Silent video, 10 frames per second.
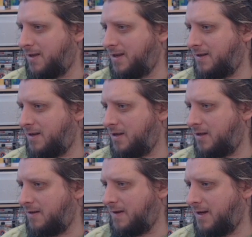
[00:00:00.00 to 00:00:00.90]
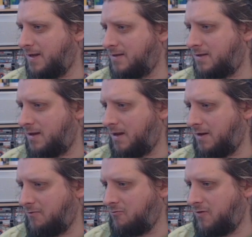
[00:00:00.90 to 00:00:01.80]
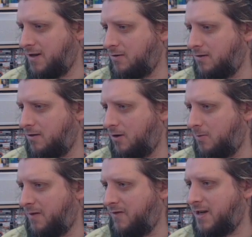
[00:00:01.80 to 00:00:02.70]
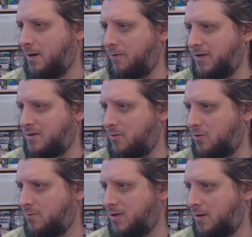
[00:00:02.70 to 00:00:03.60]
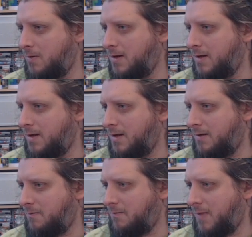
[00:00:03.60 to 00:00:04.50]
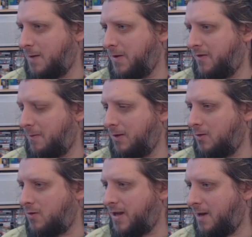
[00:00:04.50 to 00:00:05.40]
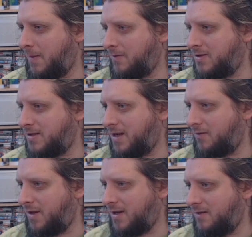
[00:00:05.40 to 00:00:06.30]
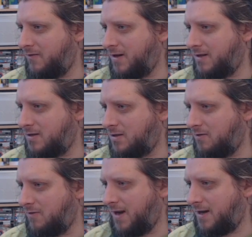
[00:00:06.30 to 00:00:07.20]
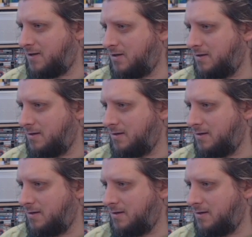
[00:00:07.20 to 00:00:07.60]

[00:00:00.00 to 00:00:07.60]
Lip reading: I think there is a real hardware video of this one up, so maybe if I'm lucky, I'll be able to see on that if it's correct.